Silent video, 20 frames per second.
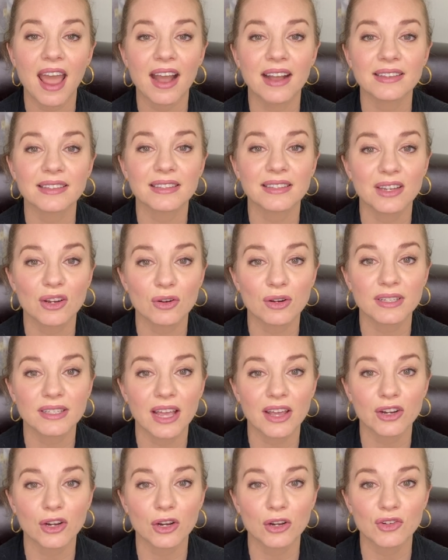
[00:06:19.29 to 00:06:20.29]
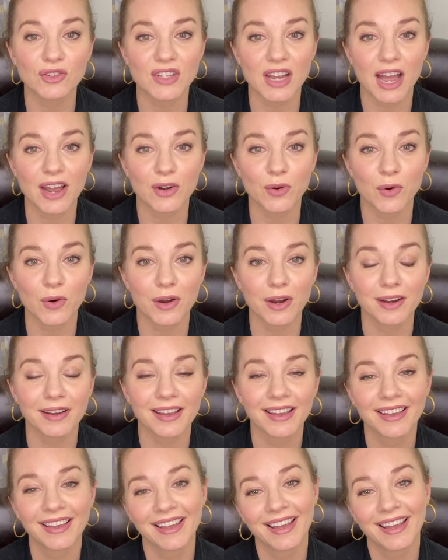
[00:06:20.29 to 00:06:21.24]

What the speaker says: @sierracenter.org.